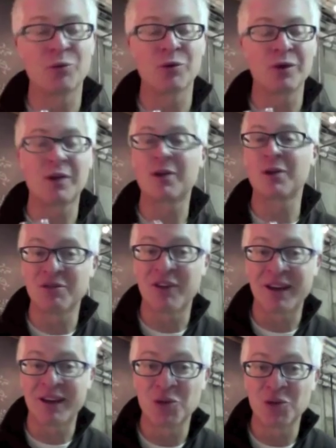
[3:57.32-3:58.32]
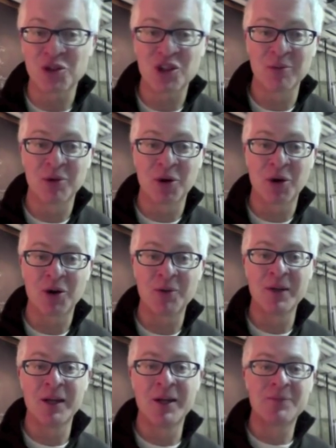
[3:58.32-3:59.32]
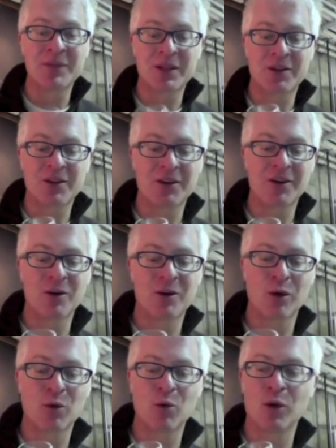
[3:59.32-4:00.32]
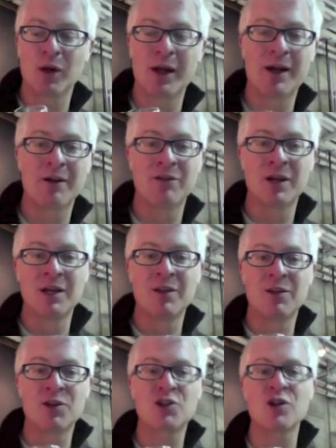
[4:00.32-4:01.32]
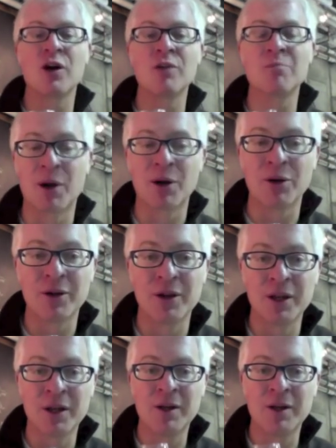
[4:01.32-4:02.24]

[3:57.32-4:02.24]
luckily invited to a seminar where we'll have this unbarreled